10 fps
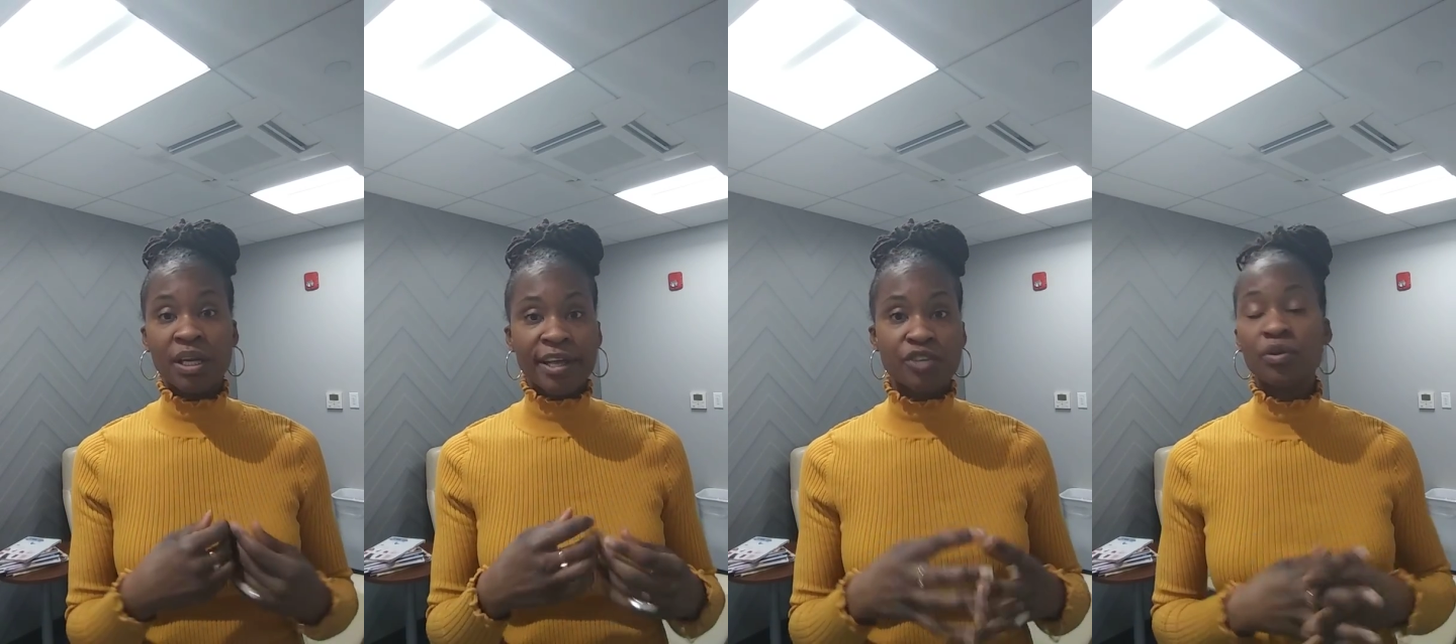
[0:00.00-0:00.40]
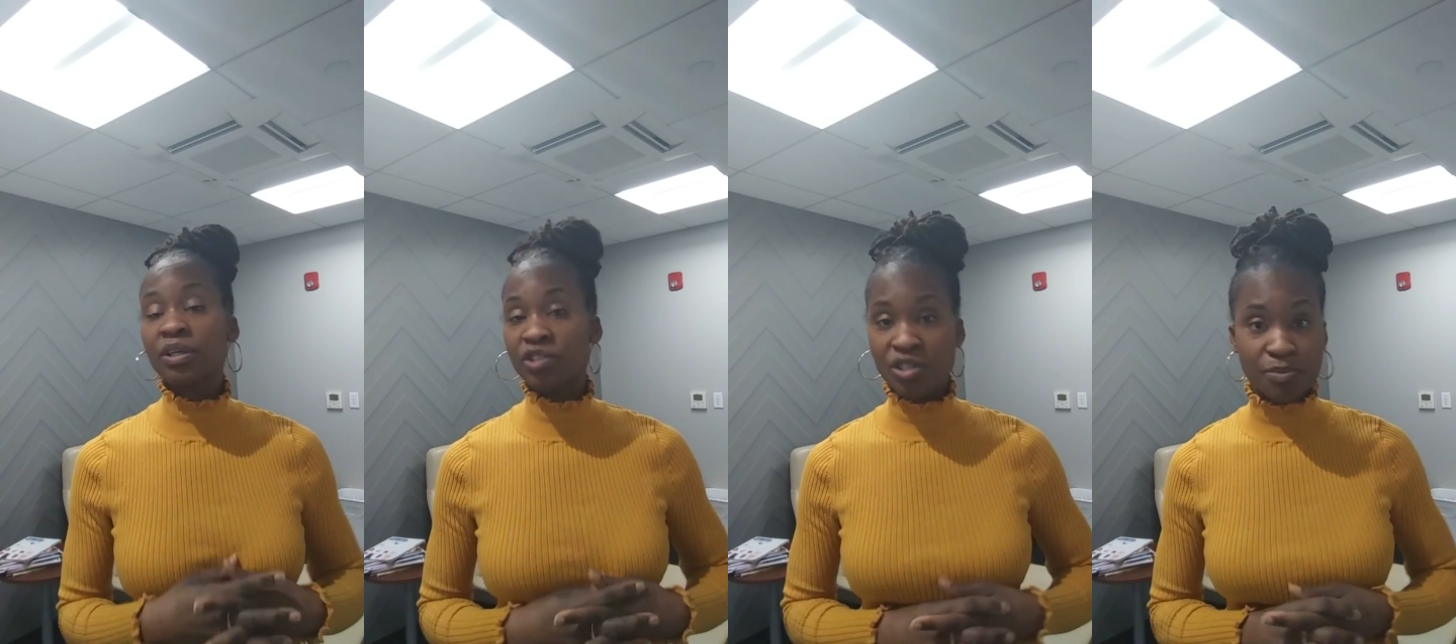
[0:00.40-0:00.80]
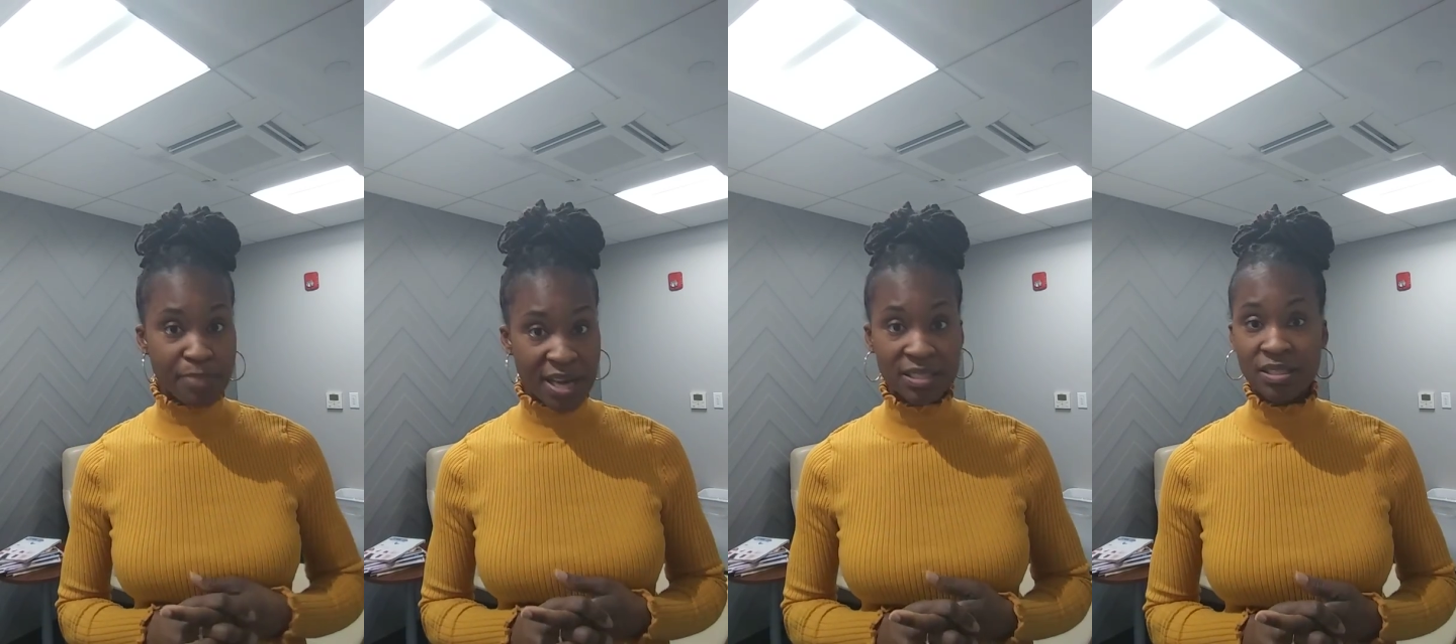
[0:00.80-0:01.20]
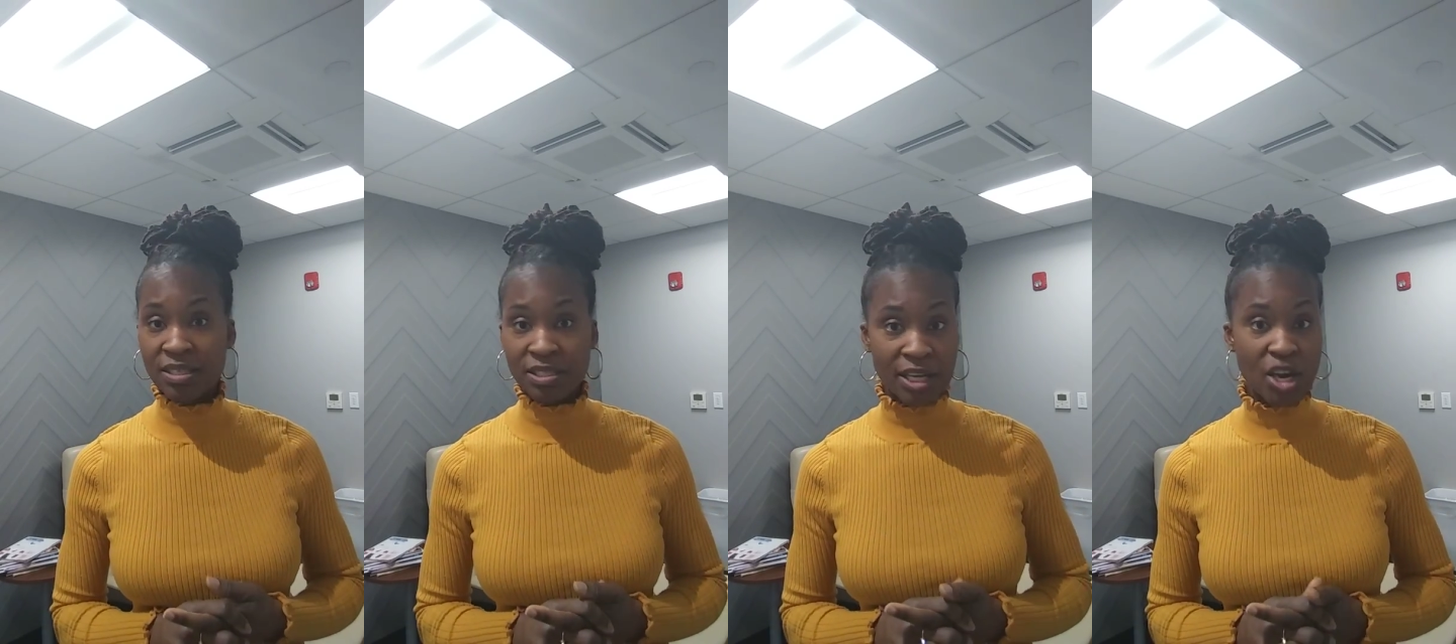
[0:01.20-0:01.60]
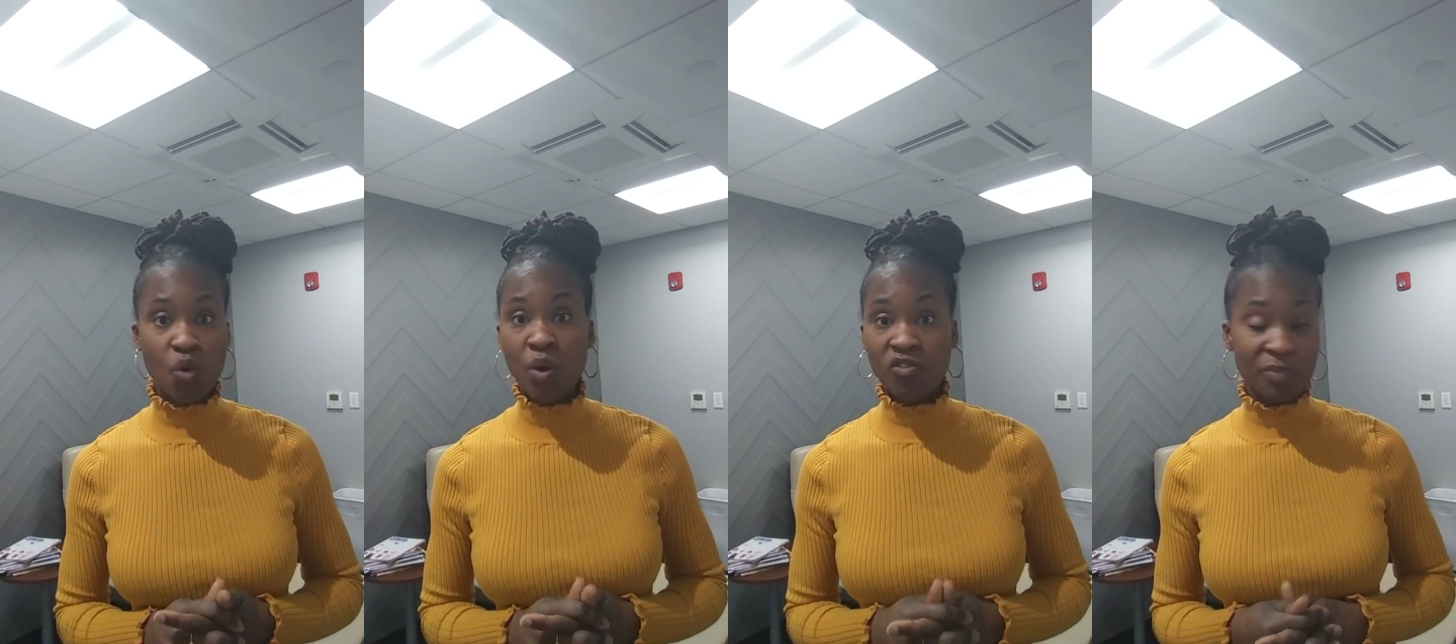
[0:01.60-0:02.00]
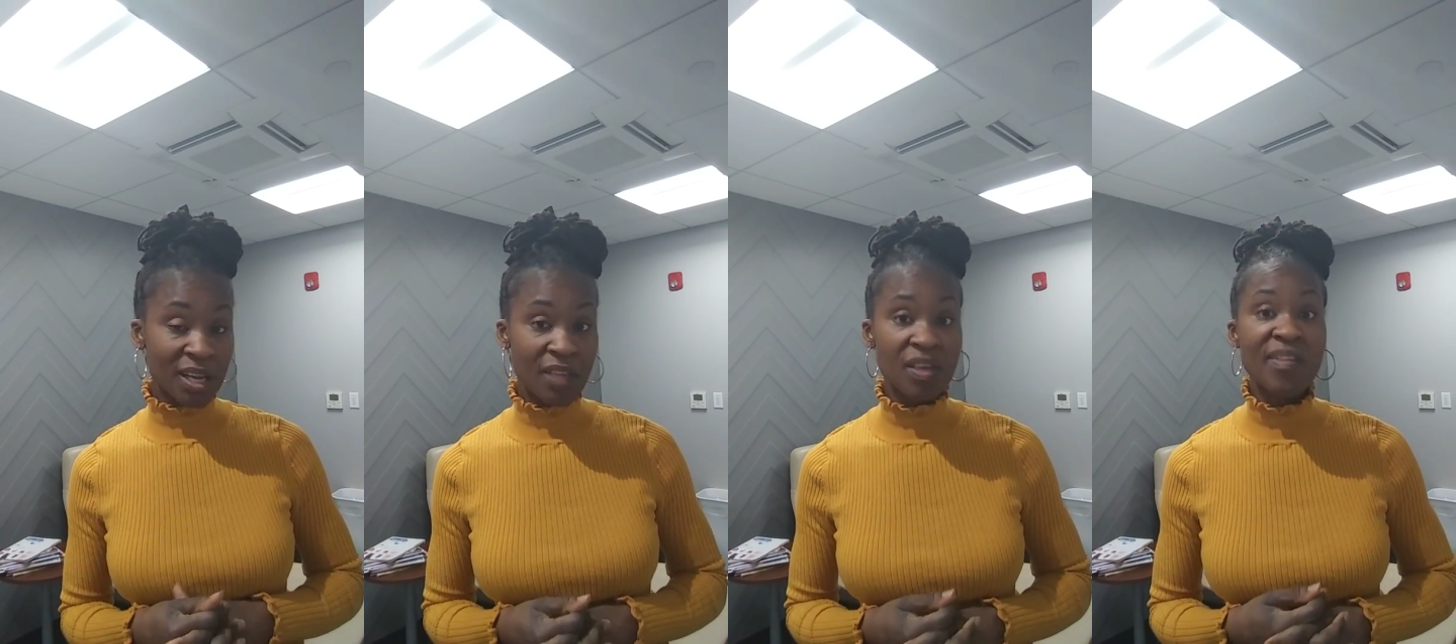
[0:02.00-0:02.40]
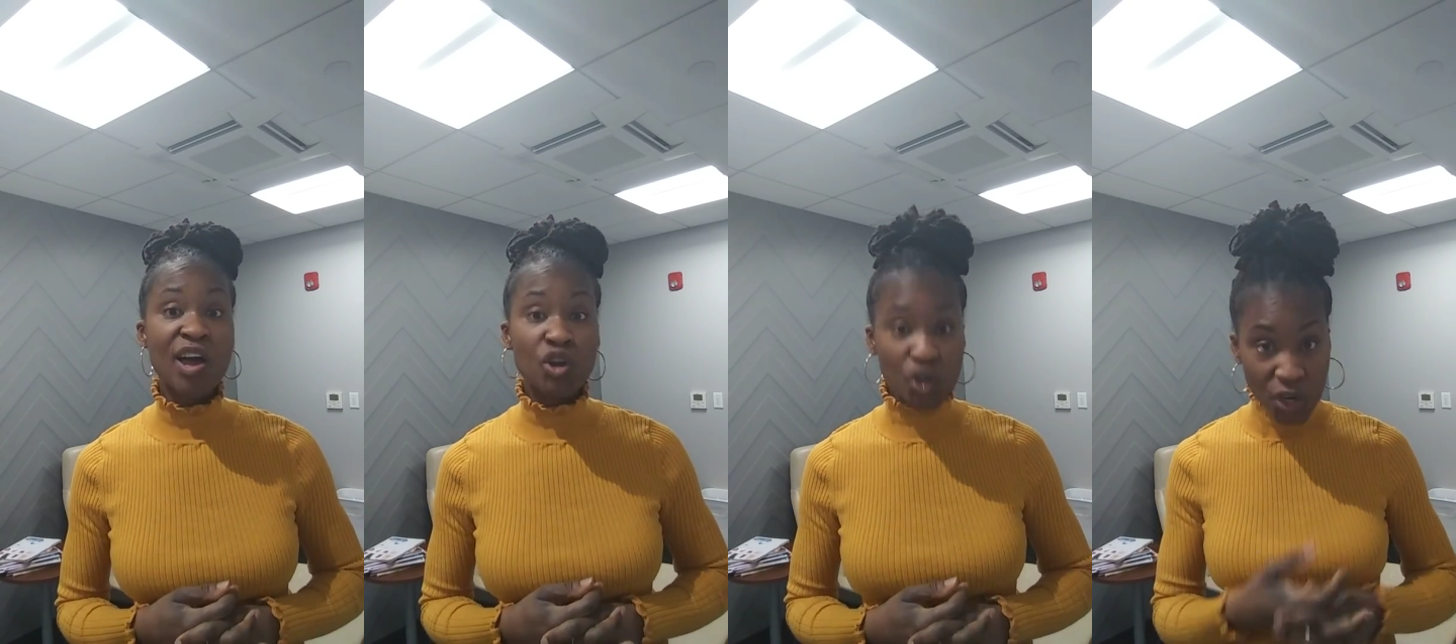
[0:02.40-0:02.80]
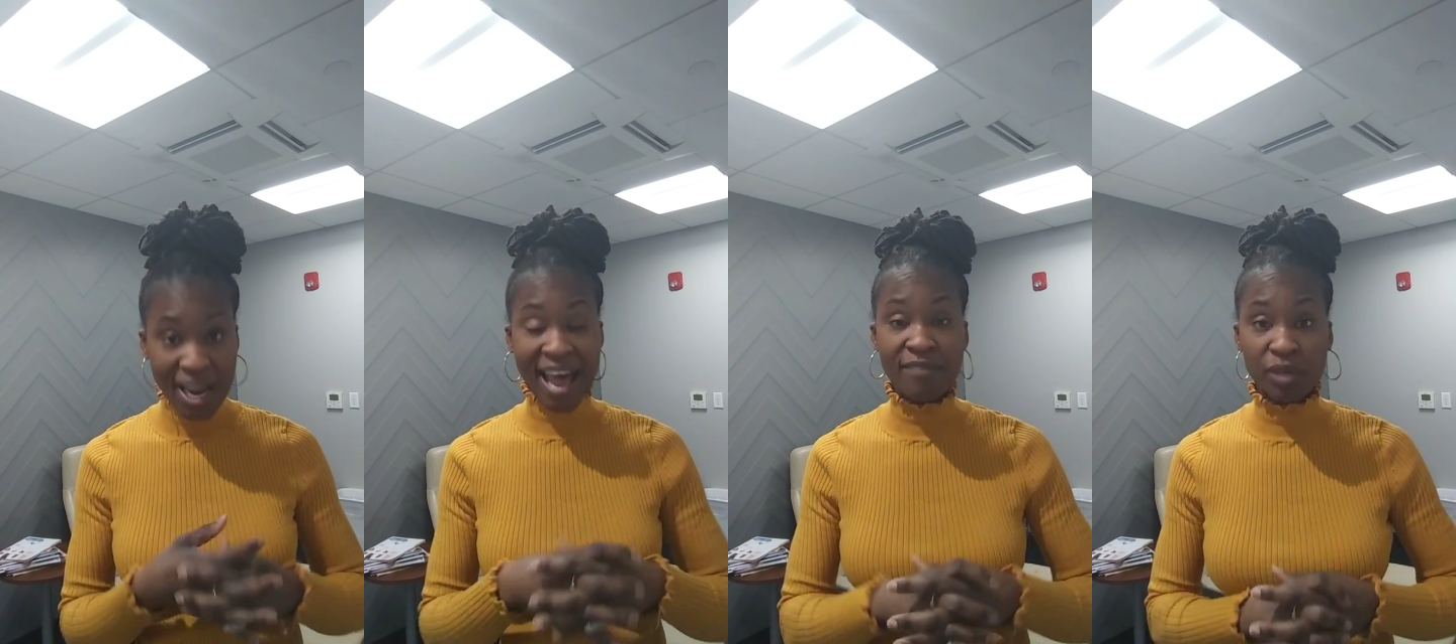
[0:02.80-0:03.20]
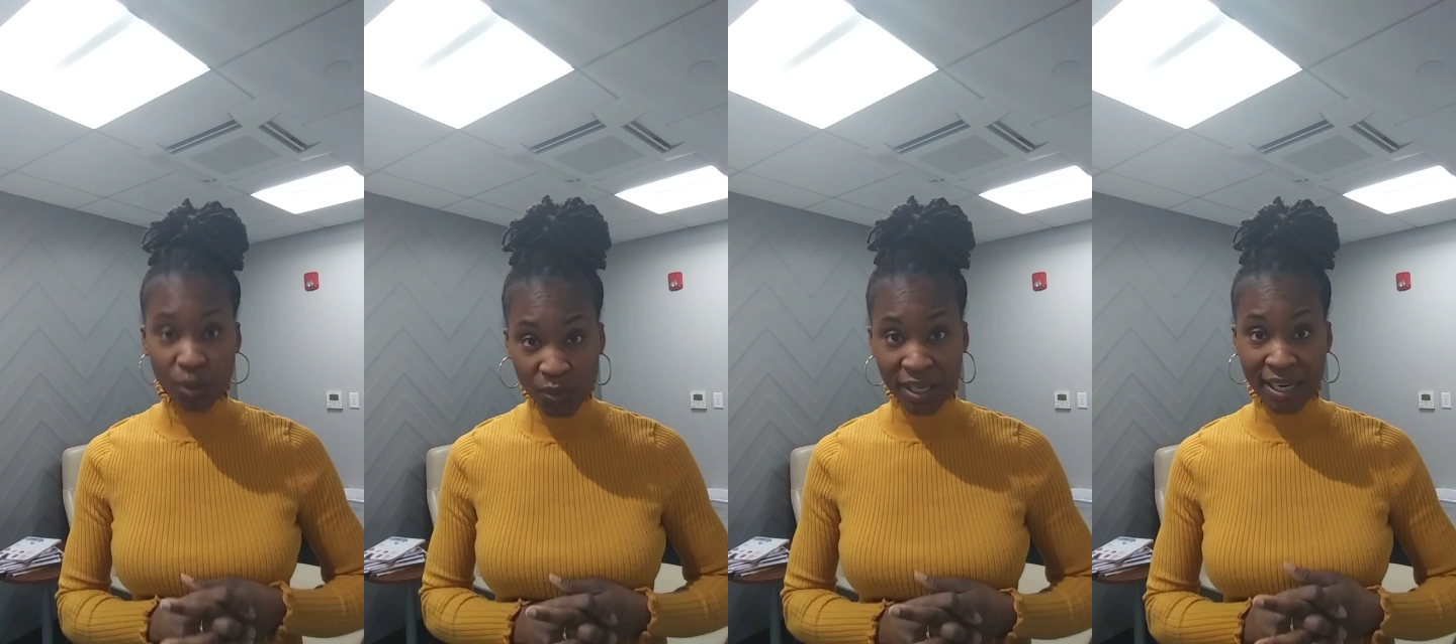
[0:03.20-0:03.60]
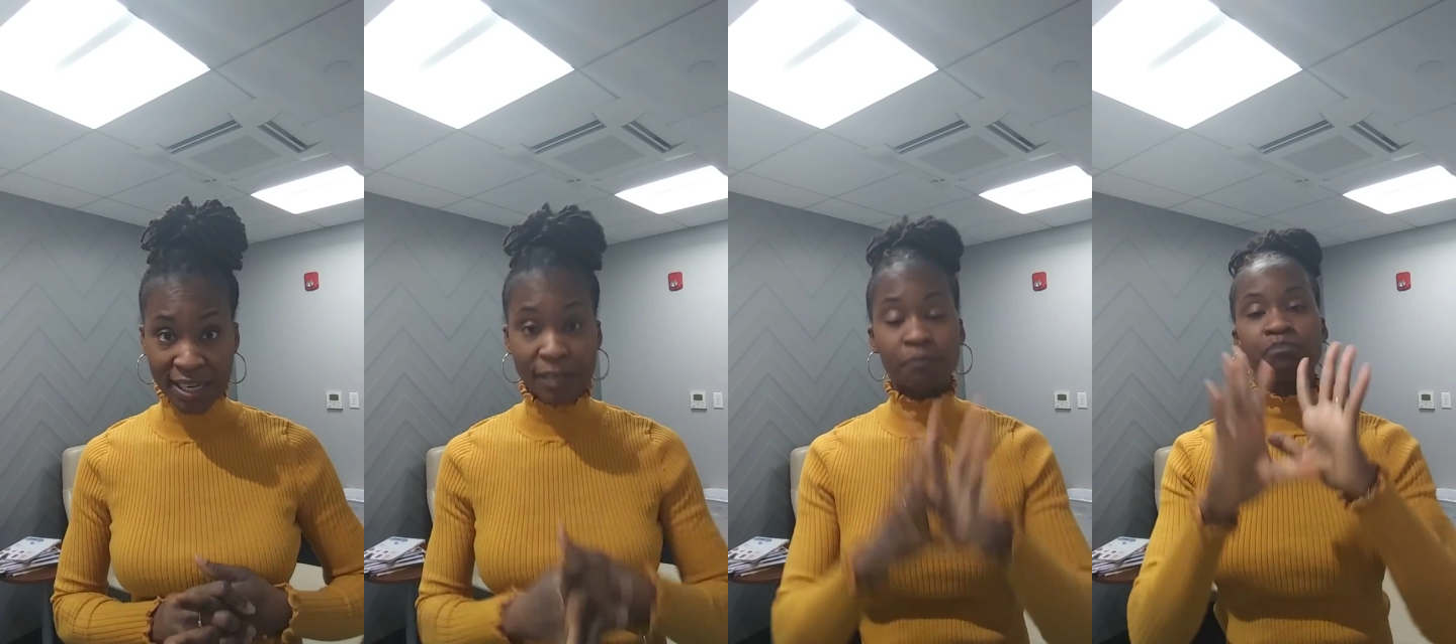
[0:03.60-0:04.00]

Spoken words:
it's really just best to stay away from anything that could have gluten in it,